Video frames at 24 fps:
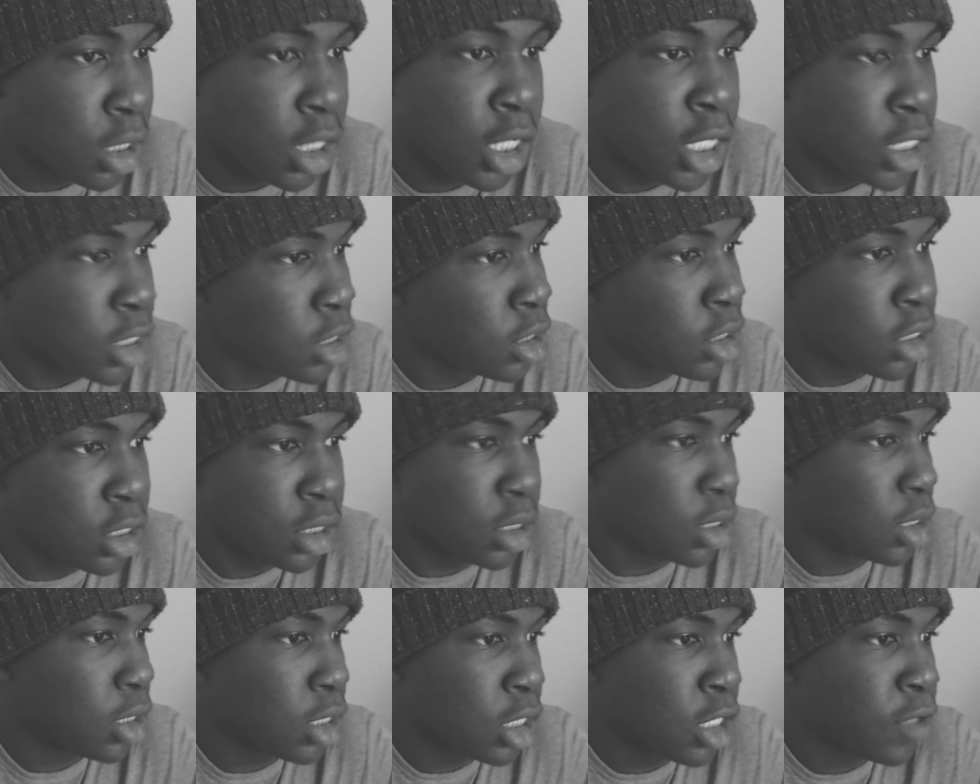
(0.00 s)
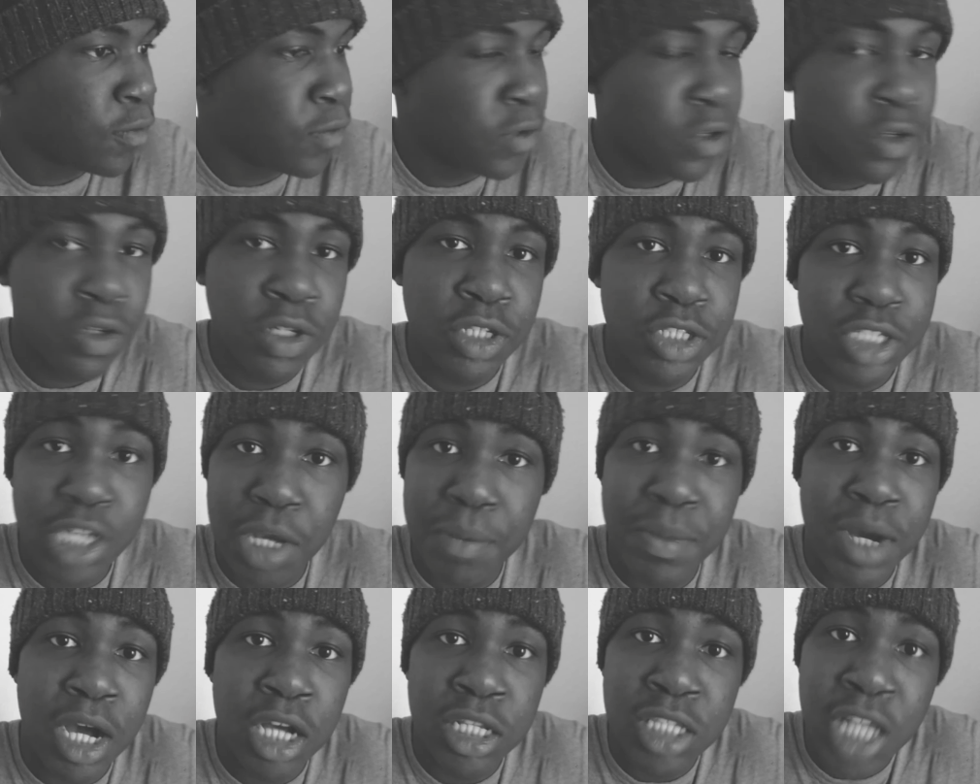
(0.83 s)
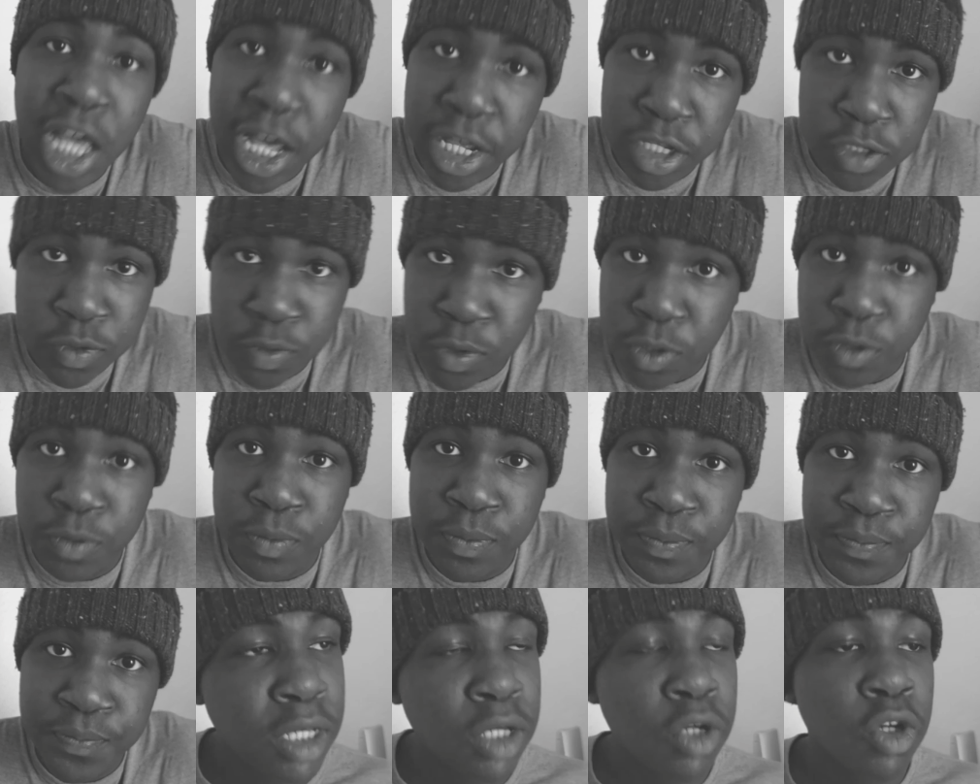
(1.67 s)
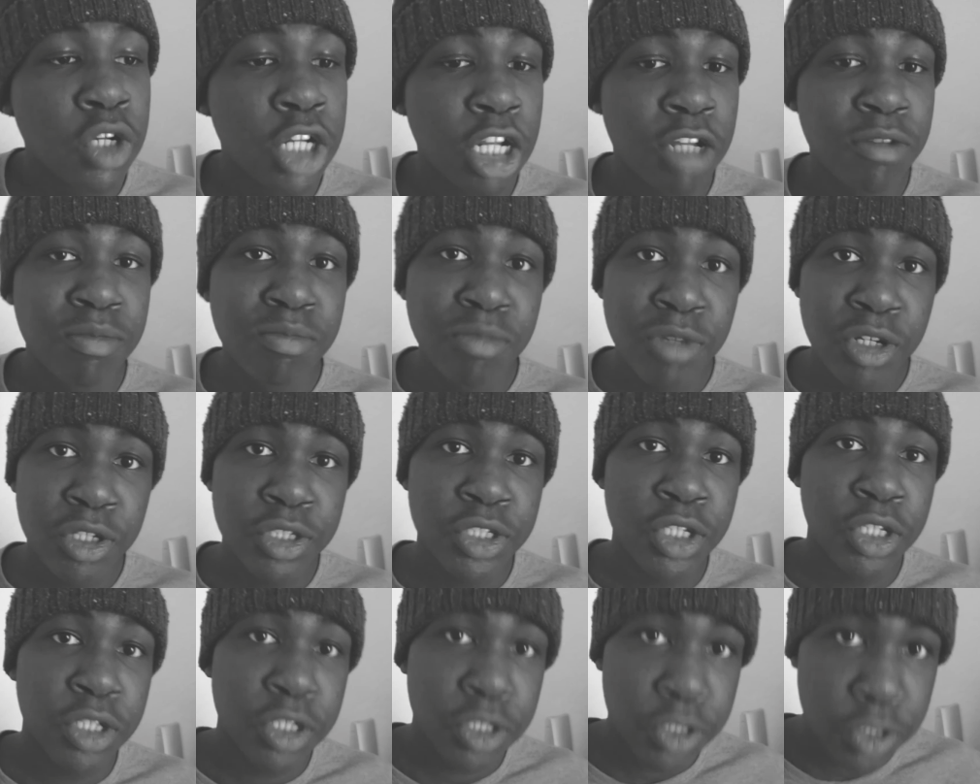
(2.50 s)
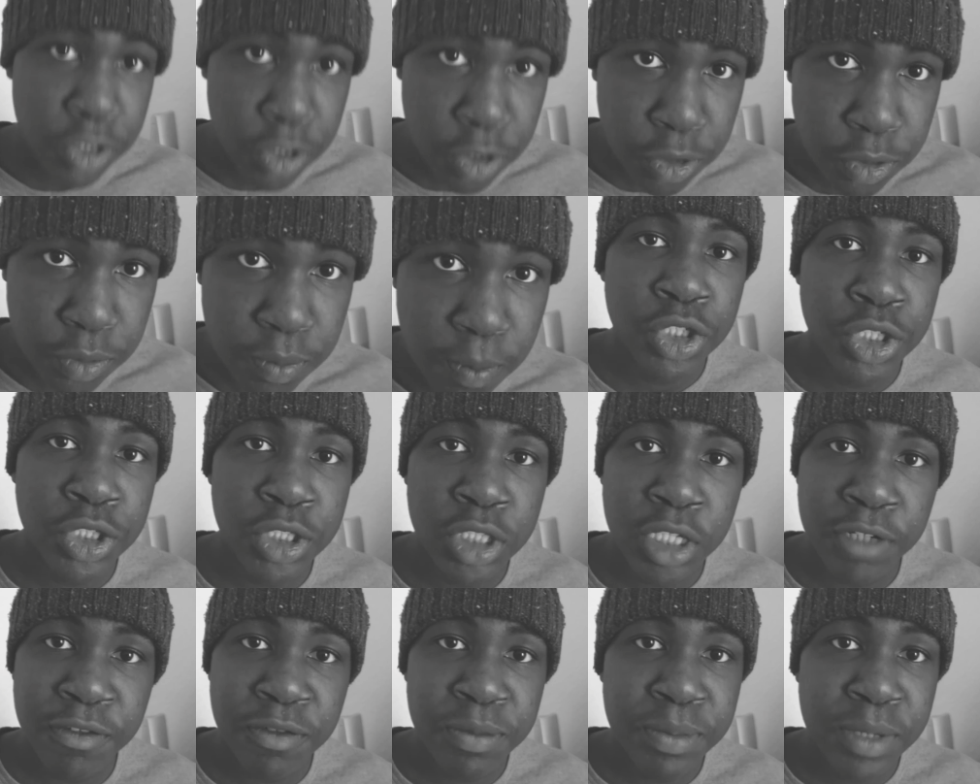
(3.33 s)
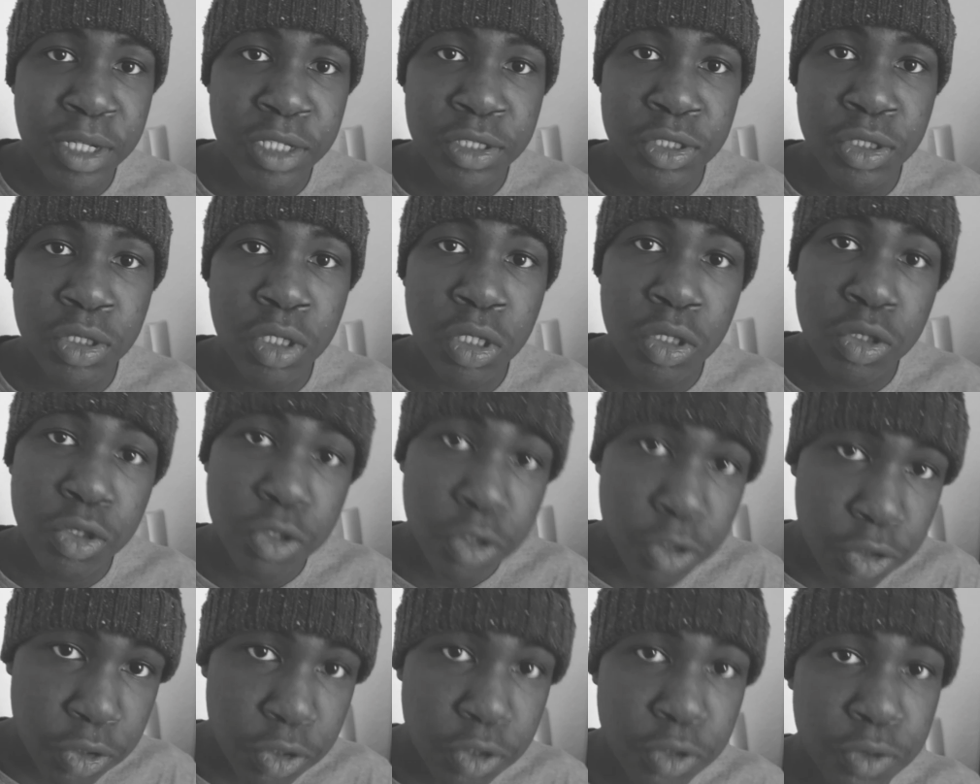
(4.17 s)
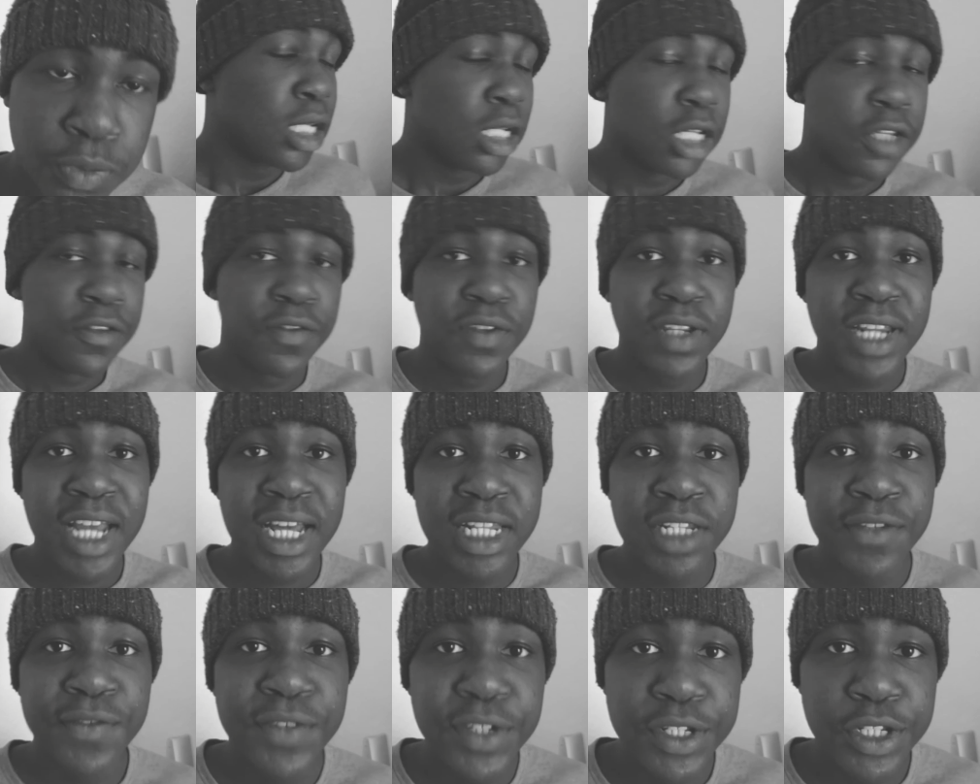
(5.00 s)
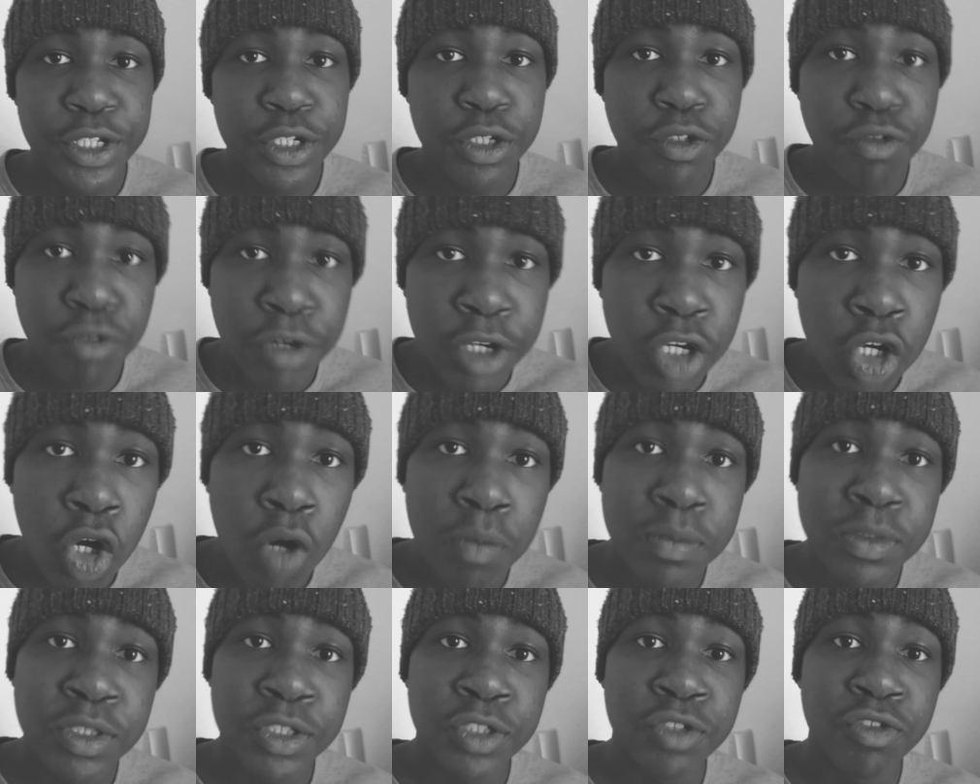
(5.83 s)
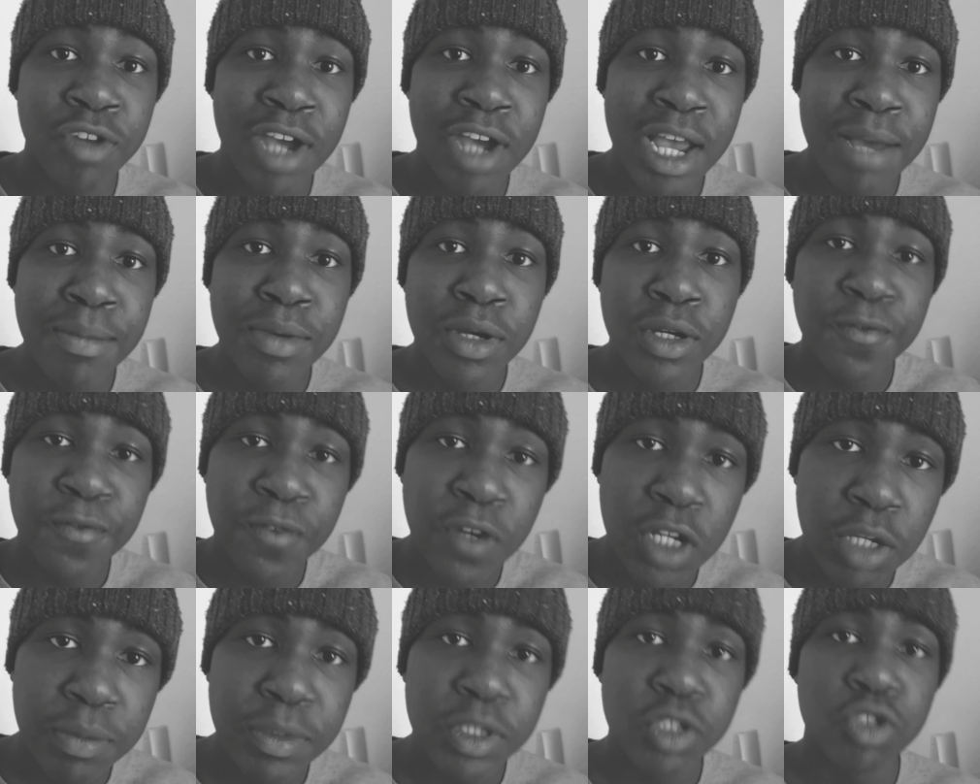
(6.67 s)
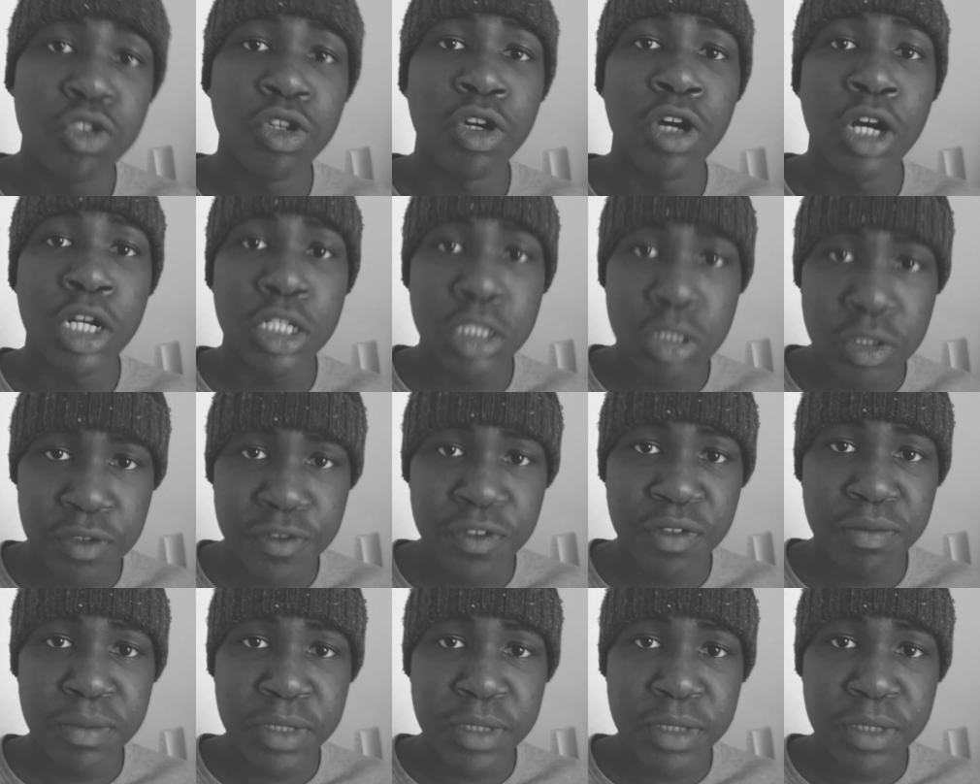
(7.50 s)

And nothing good has come out of that as well. May God have mercy on us soul. She's another person gone too soon. If you like the video, rate, comment, subscribe. Follow me on Twitter, R2V.